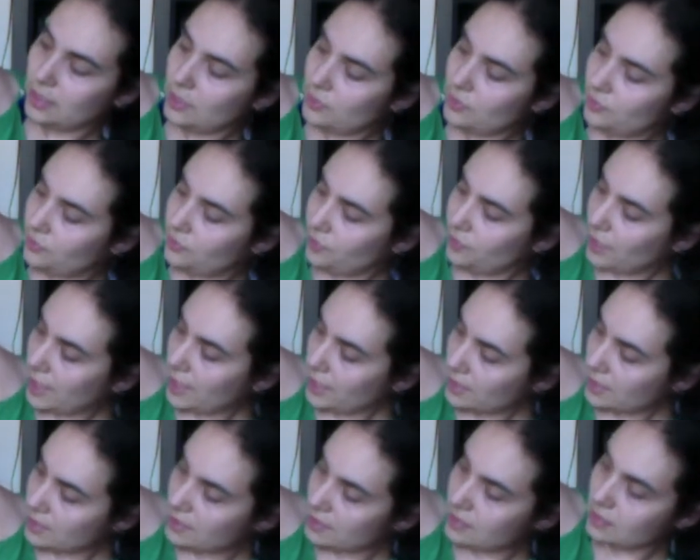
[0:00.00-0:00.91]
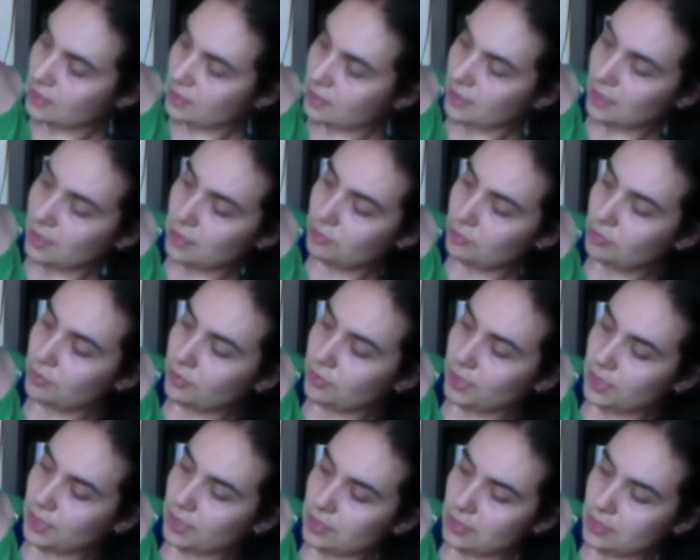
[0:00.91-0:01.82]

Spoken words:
Flex and point.